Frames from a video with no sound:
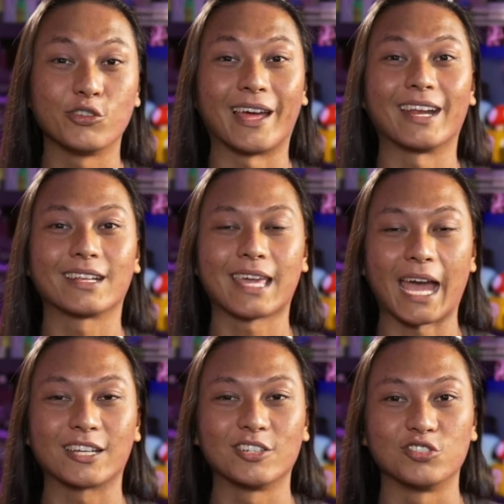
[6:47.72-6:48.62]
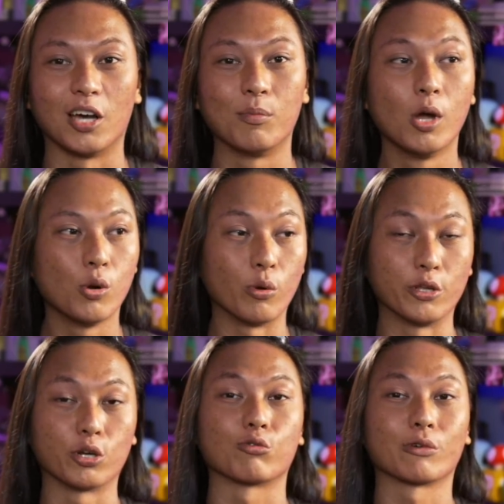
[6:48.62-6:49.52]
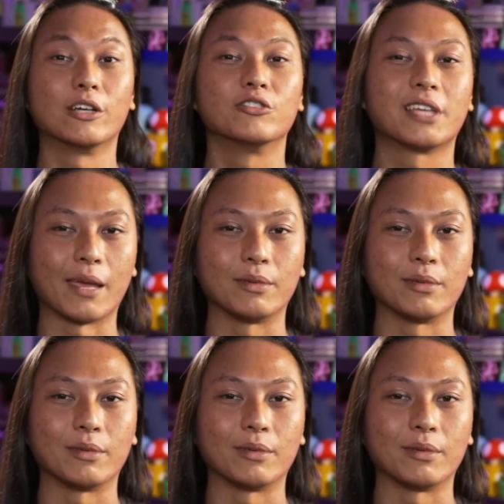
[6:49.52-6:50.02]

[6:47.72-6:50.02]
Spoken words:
that it catches up with your real-time